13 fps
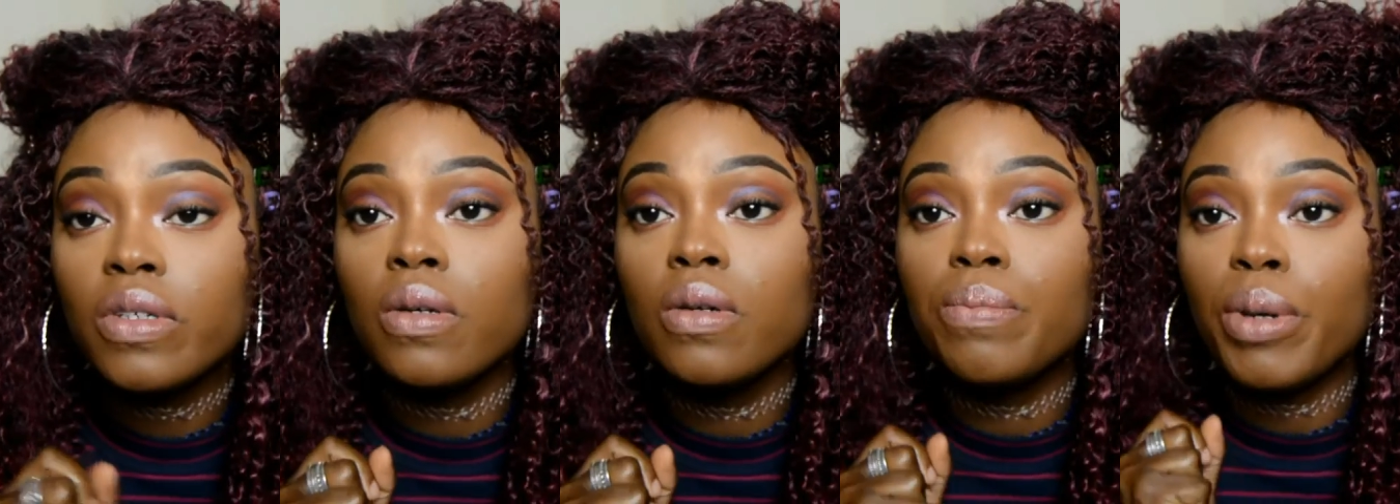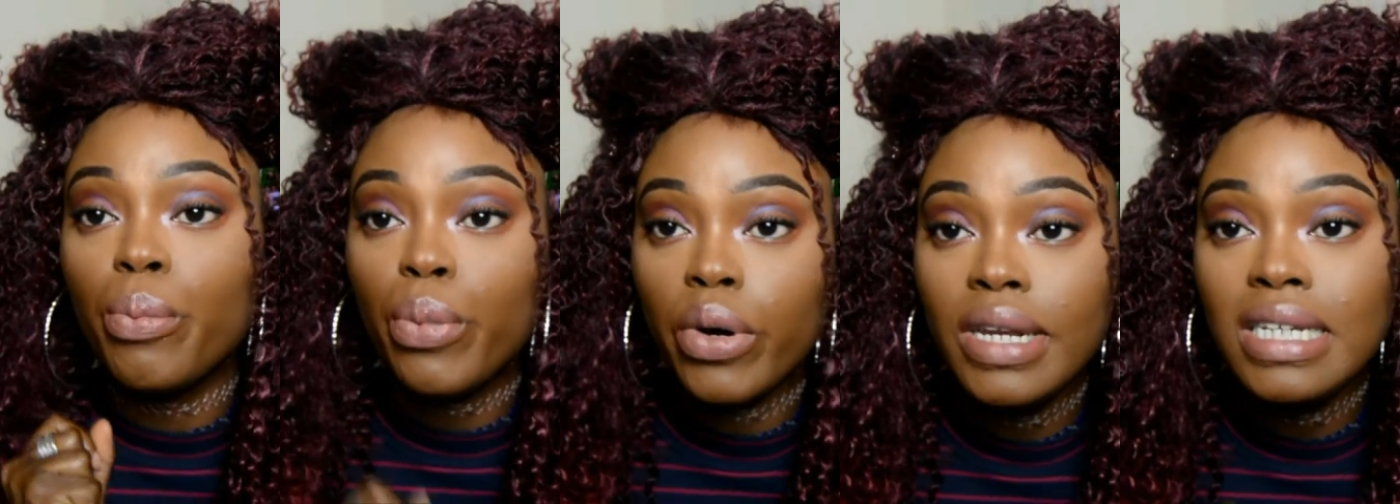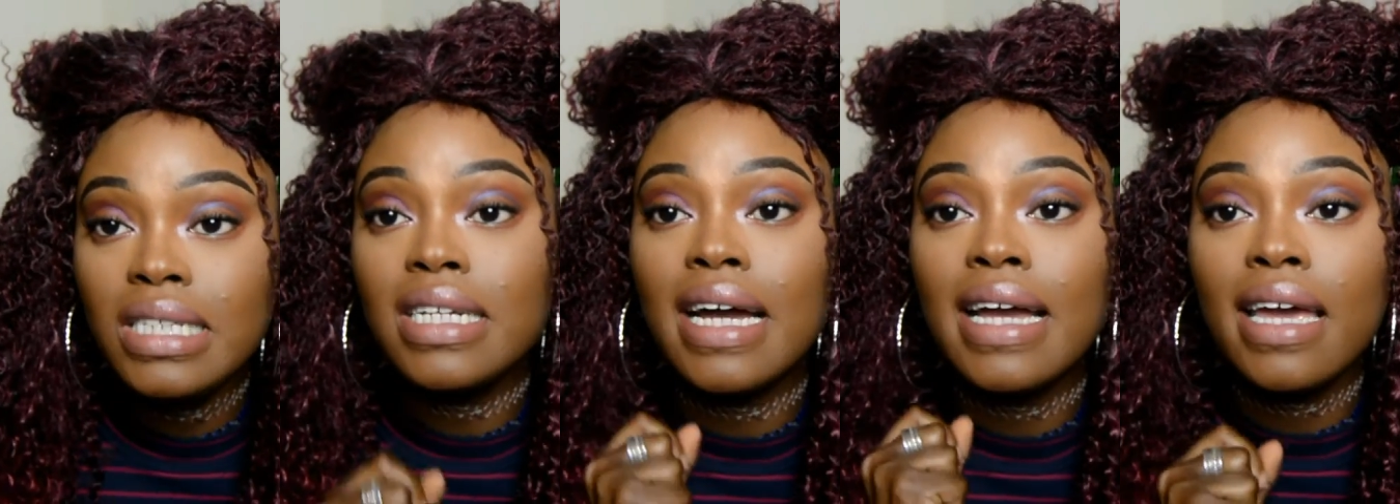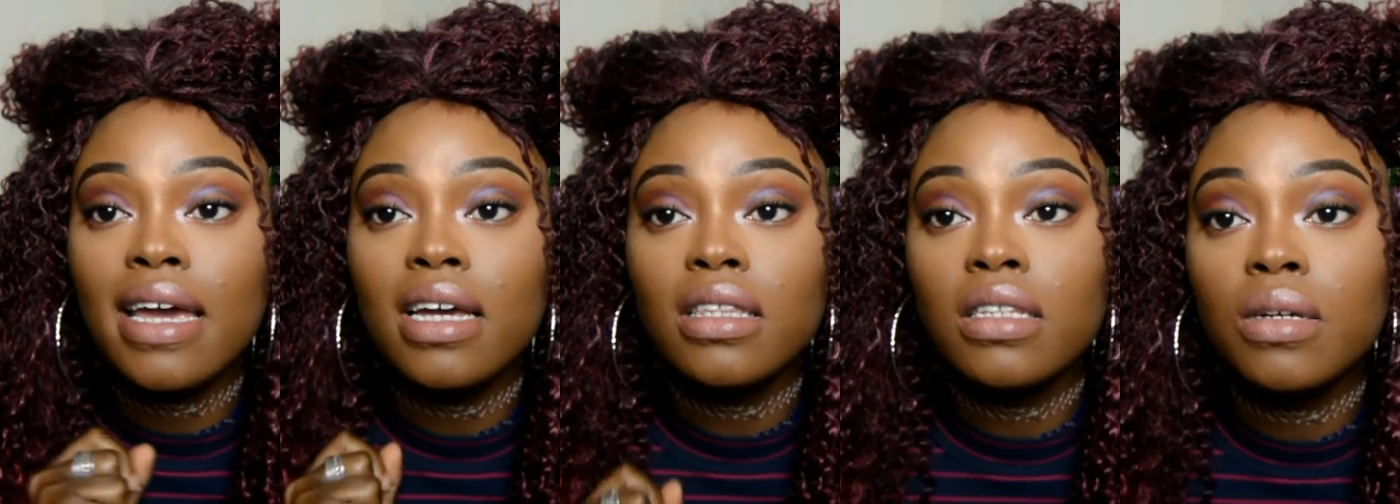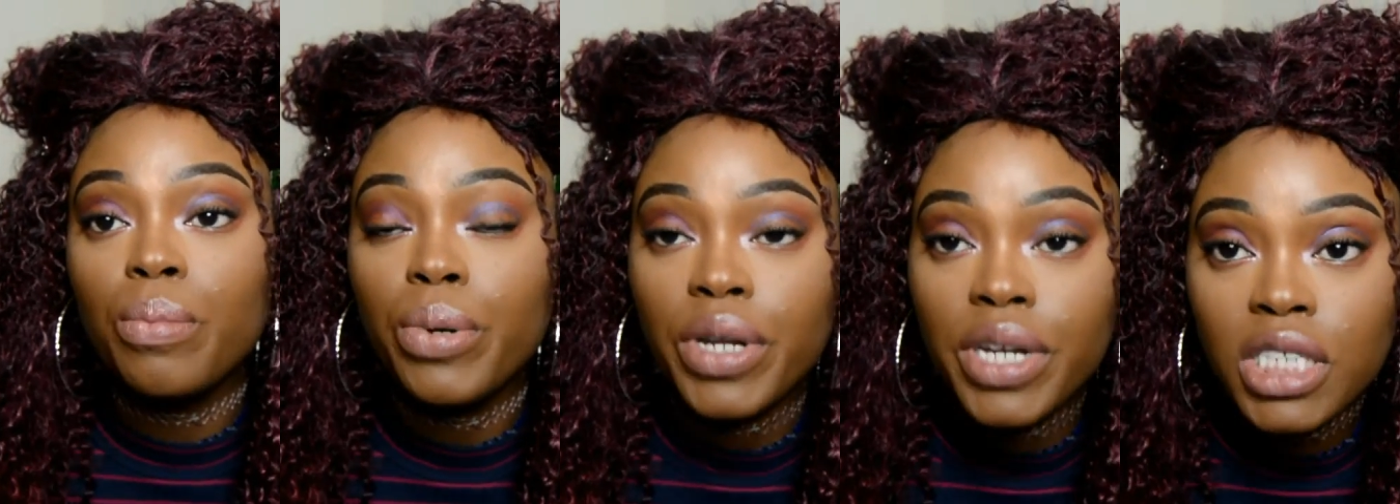they have to be punished and
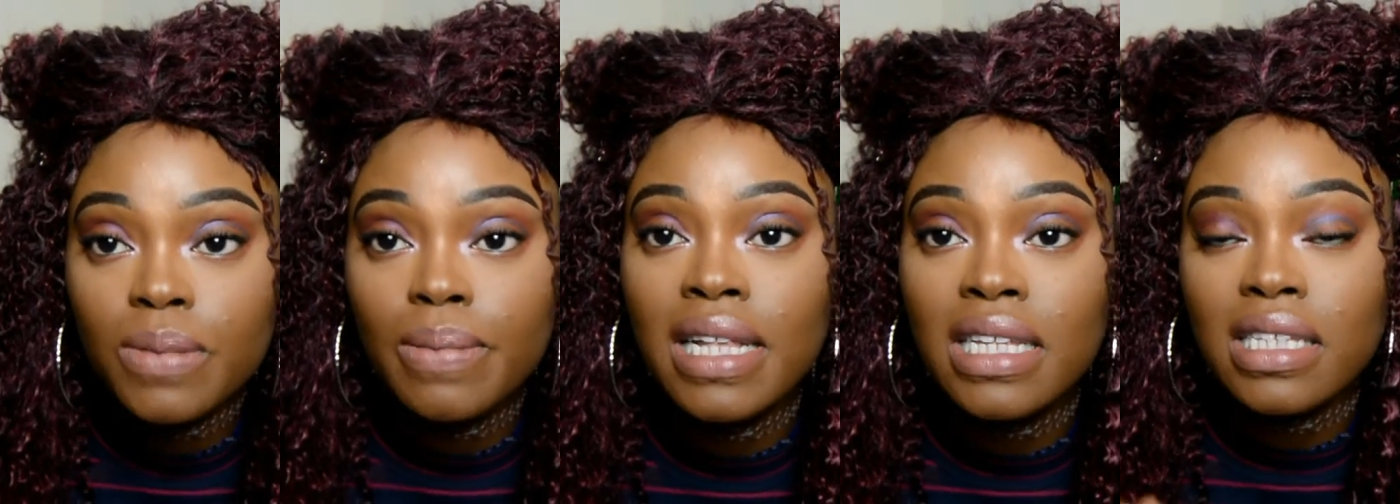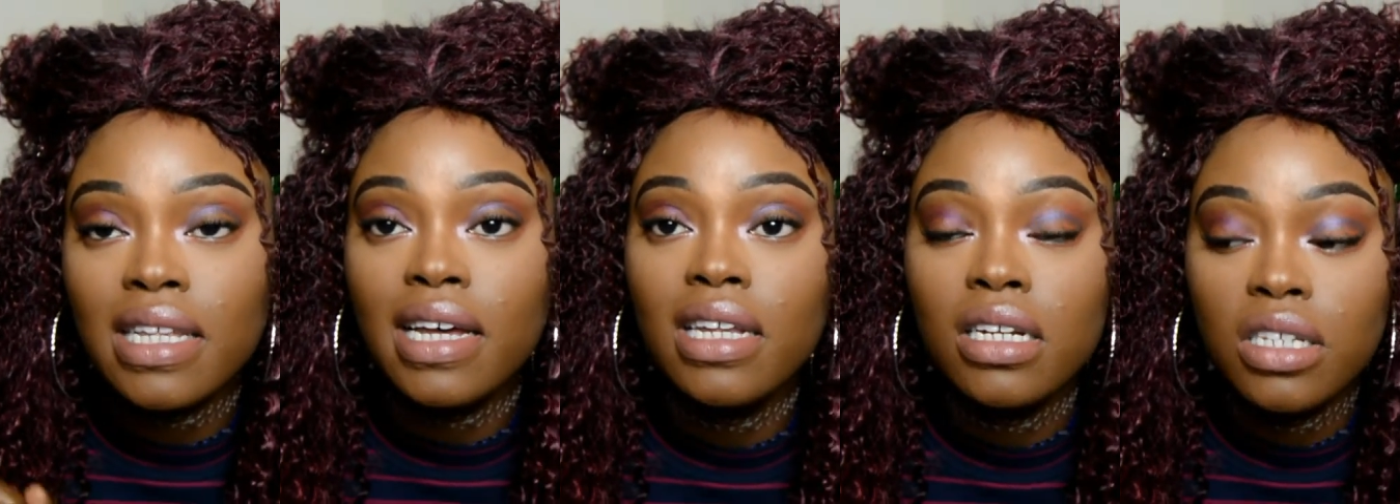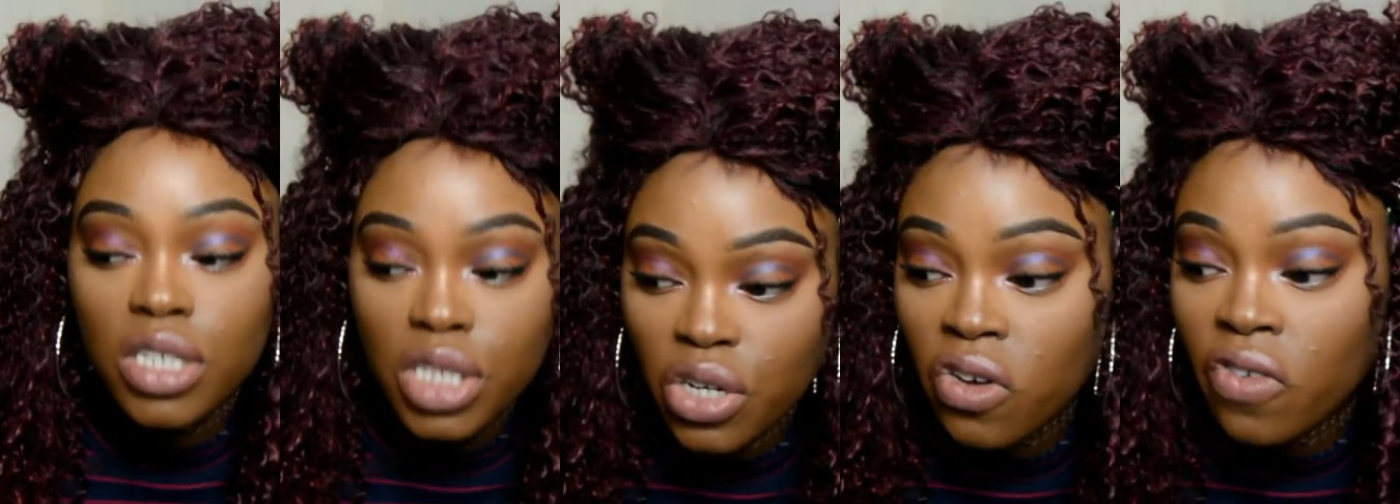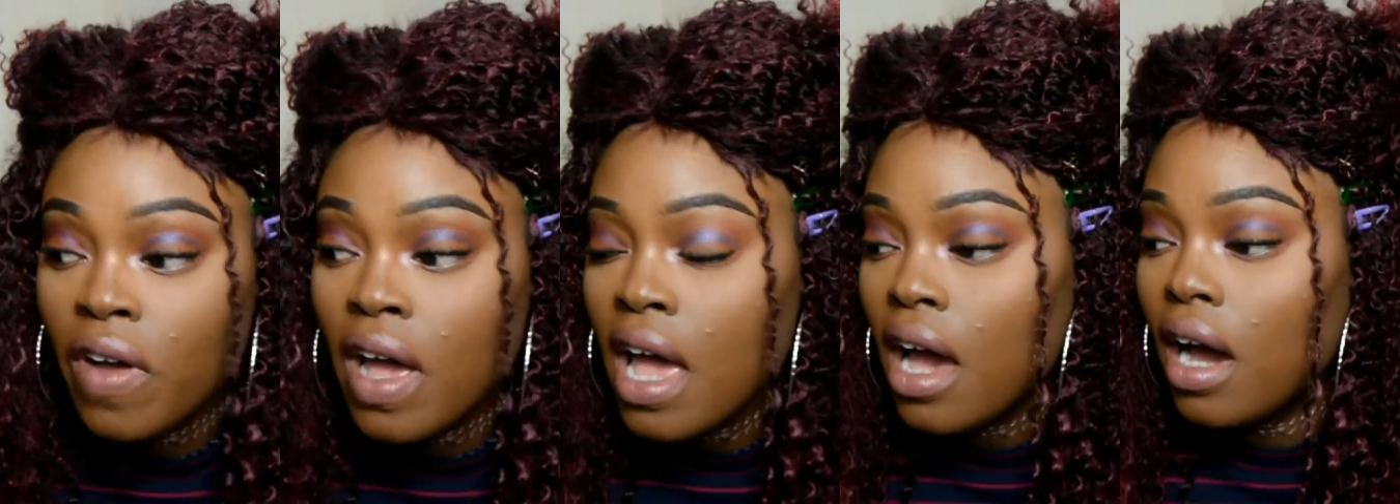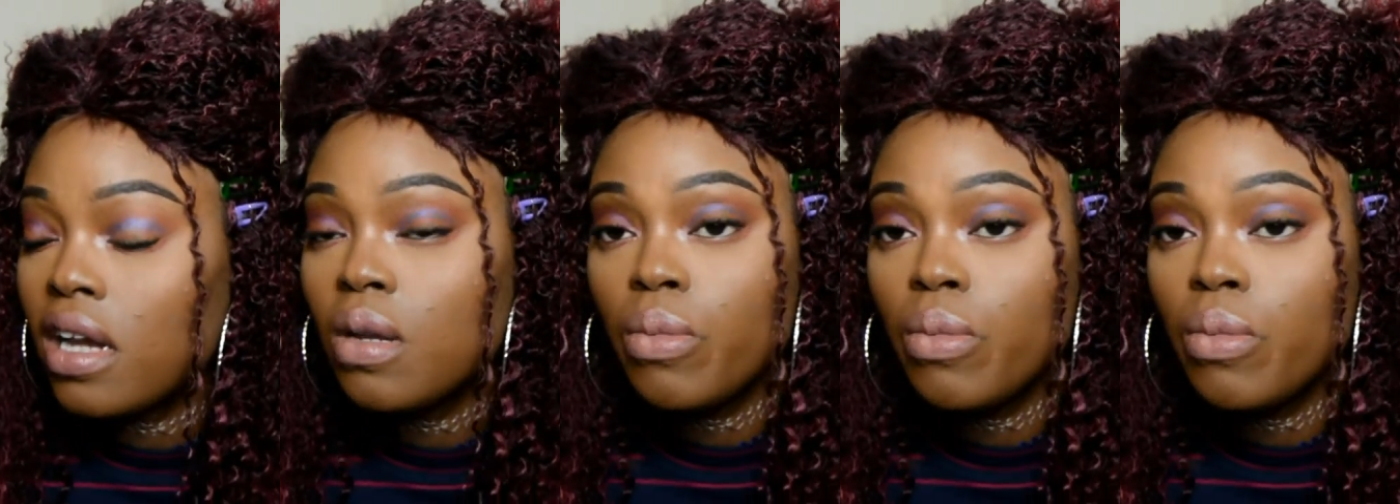get the punishment that they deserve